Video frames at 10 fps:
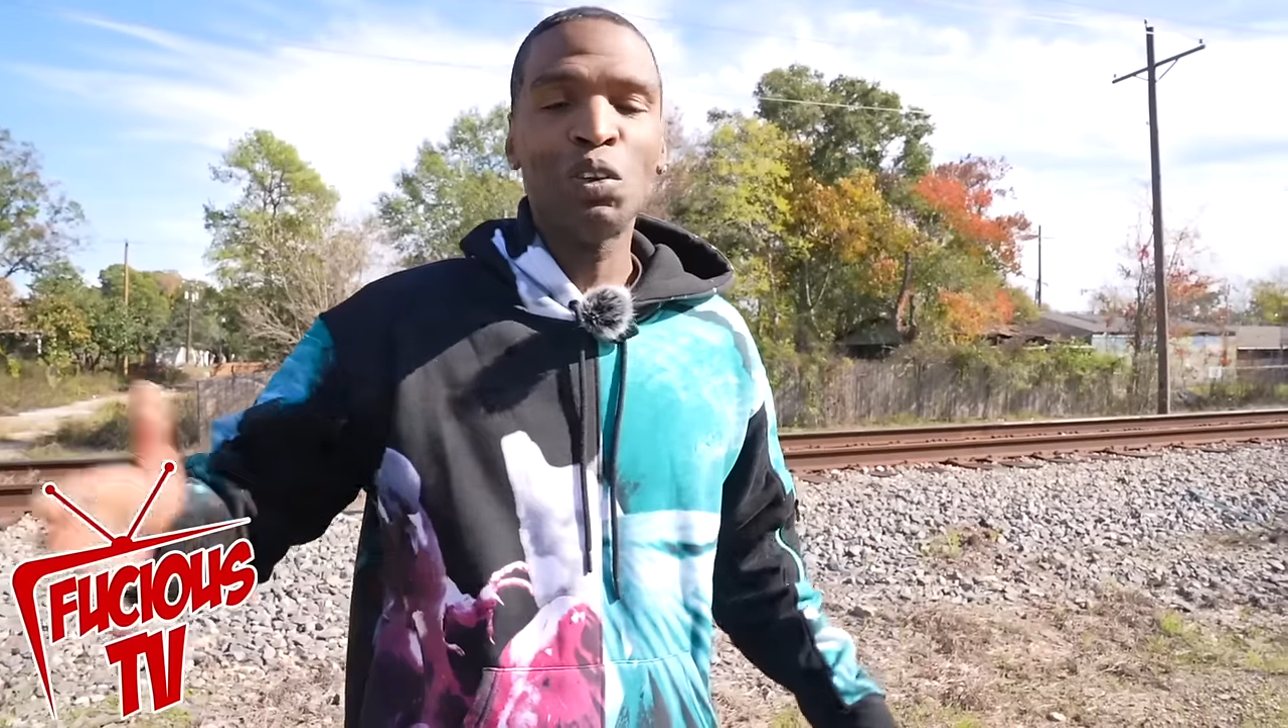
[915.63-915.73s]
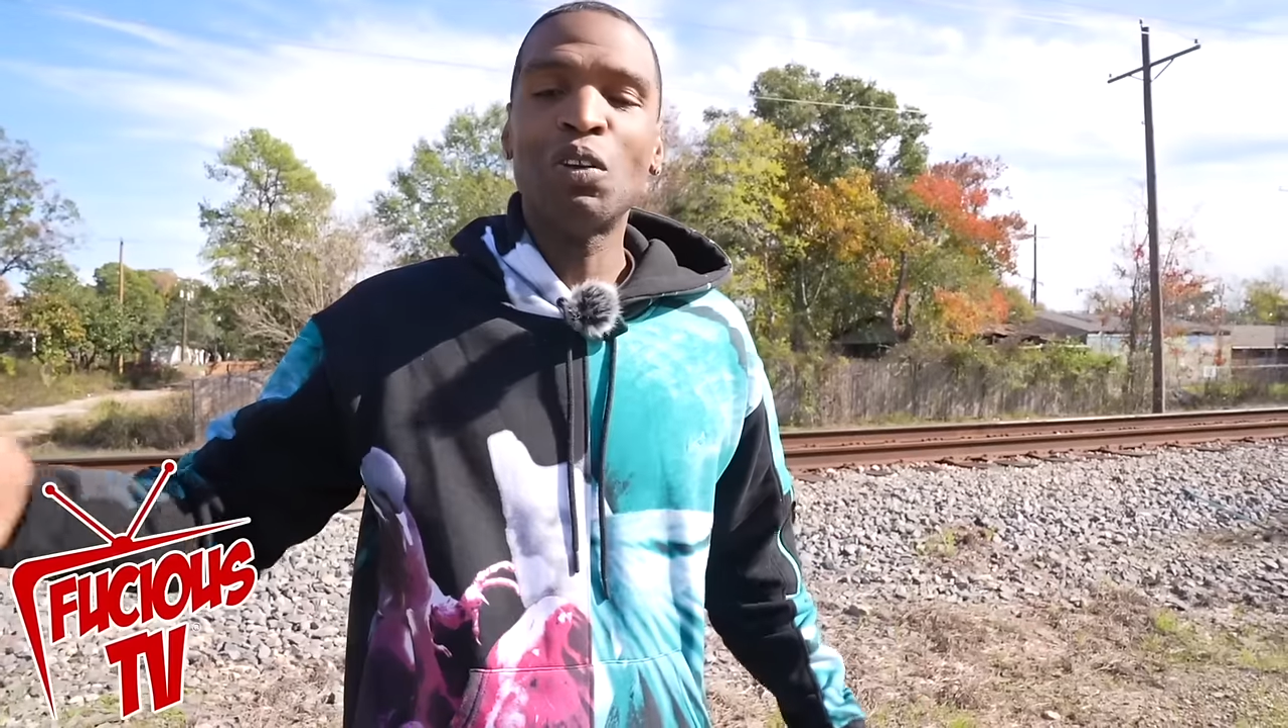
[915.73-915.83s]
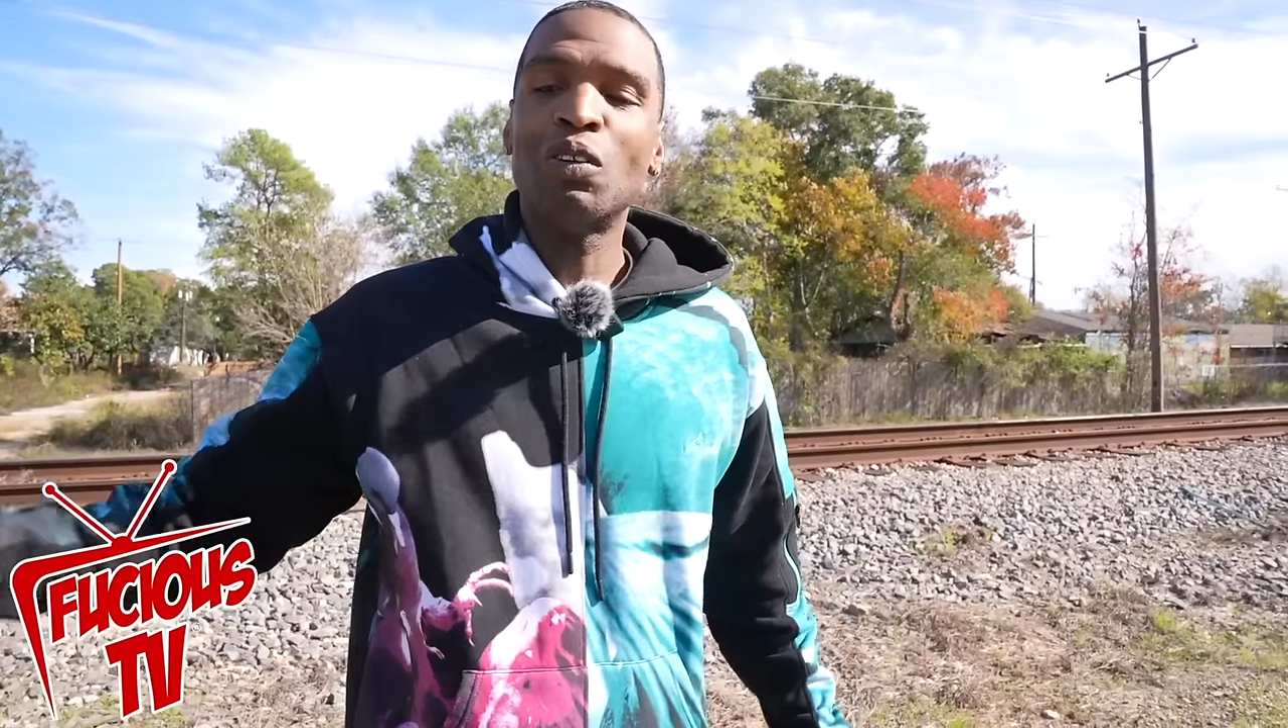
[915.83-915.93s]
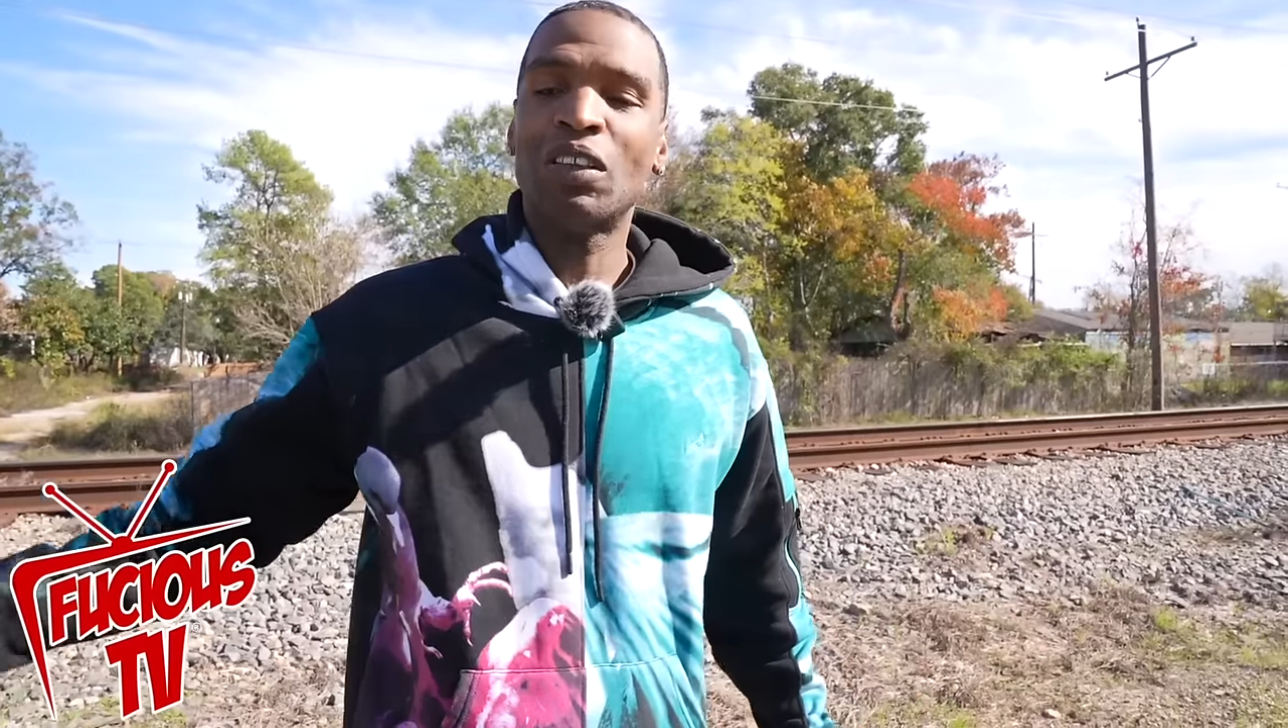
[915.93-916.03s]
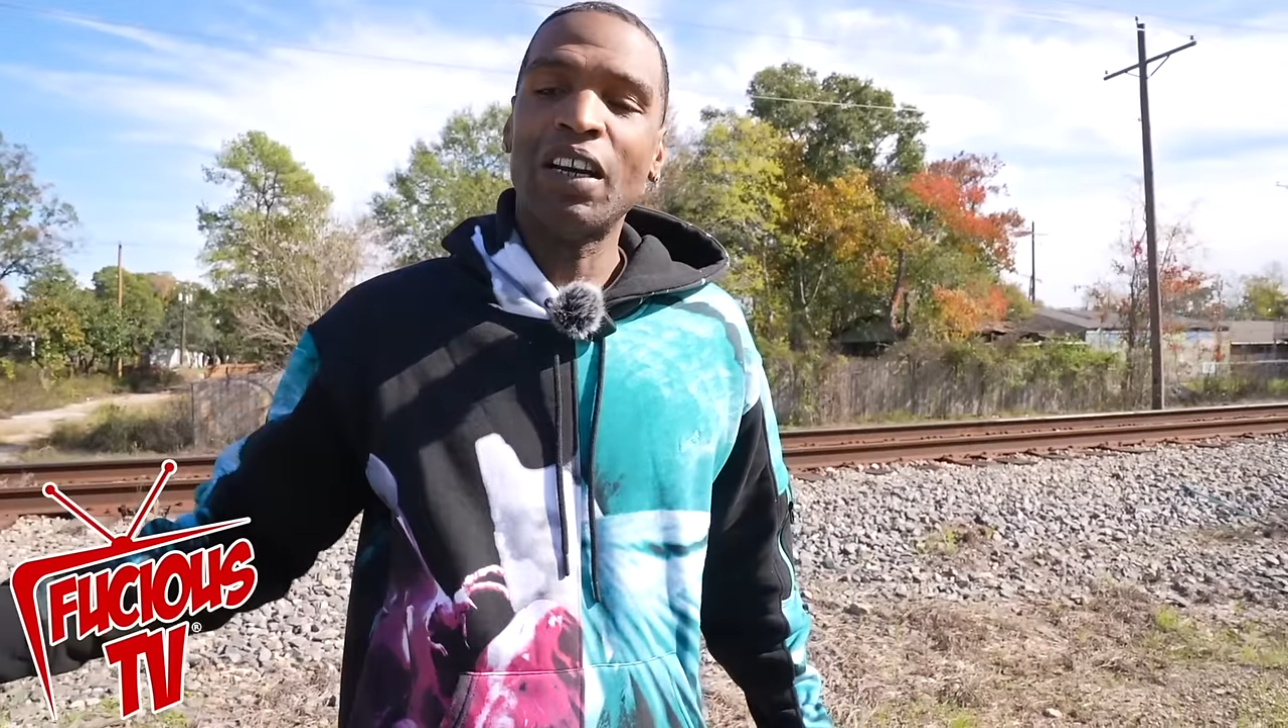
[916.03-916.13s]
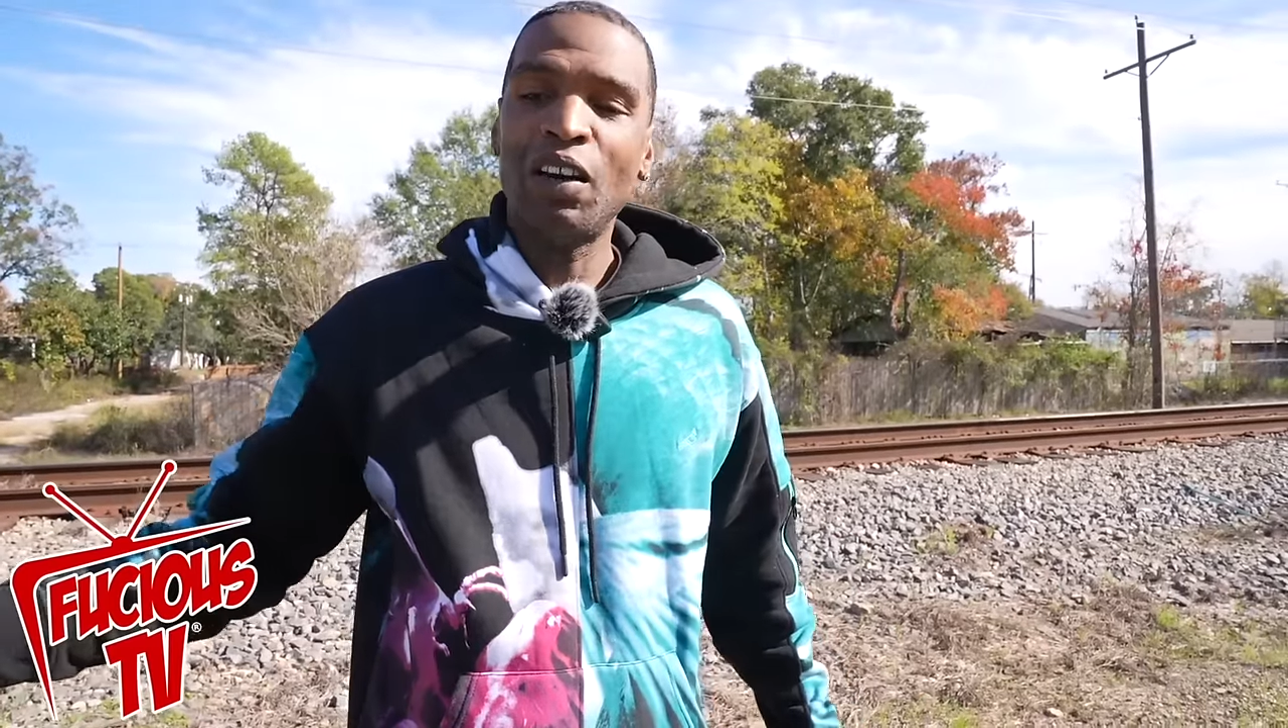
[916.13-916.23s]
you gonna stay